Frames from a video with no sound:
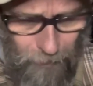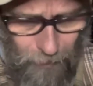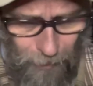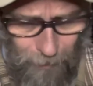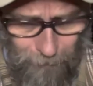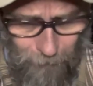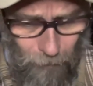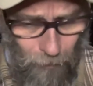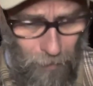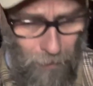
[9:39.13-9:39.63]

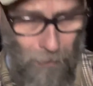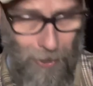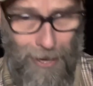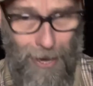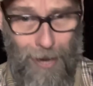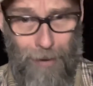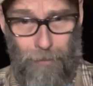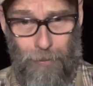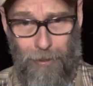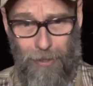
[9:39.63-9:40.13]
But one way
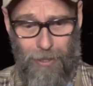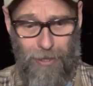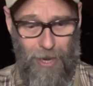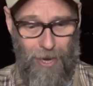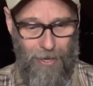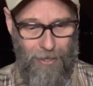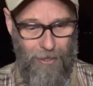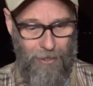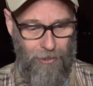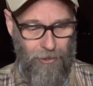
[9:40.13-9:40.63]
I really
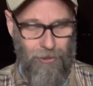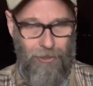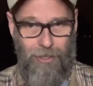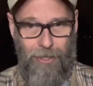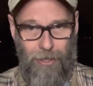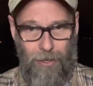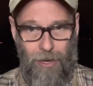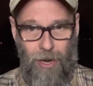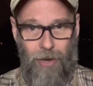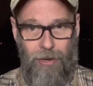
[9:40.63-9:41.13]
like, and you'll see
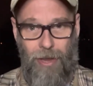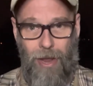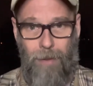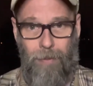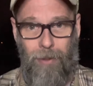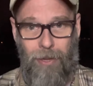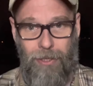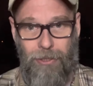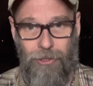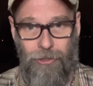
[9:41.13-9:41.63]
it on the
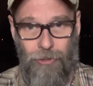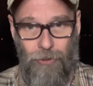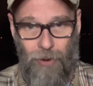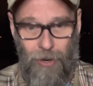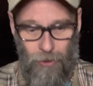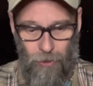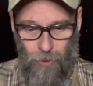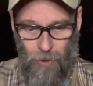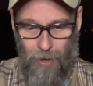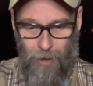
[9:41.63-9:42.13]
Appalachian
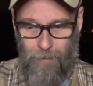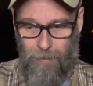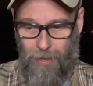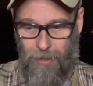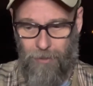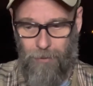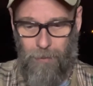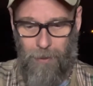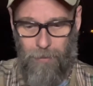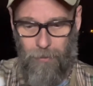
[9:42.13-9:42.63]
Trail quite a bit,
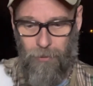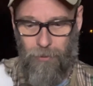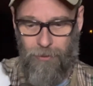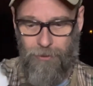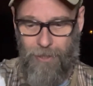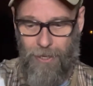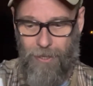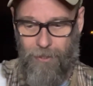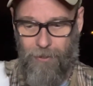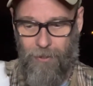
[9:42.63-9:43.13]
is people that
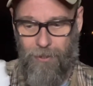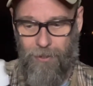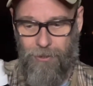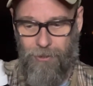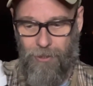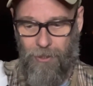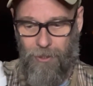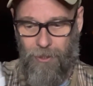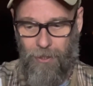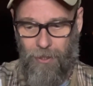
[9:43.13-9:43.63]
take this
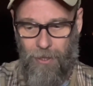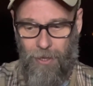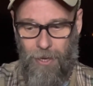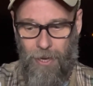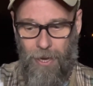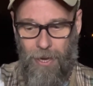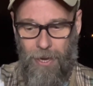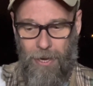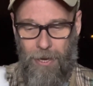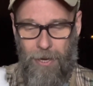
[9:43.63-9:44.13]

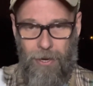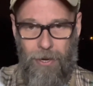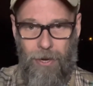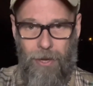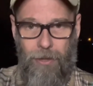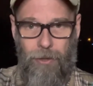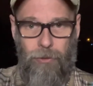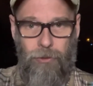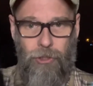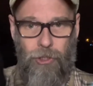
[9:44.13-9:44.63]
and
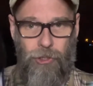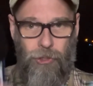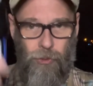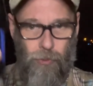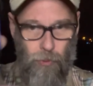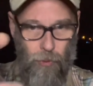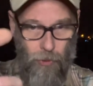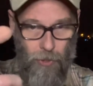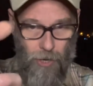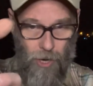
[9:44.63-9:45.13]
they'll just
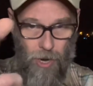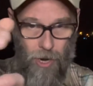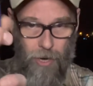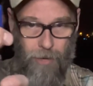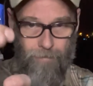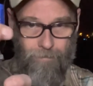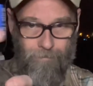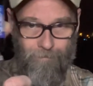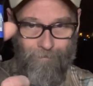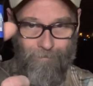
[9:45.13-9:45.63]
screw it on.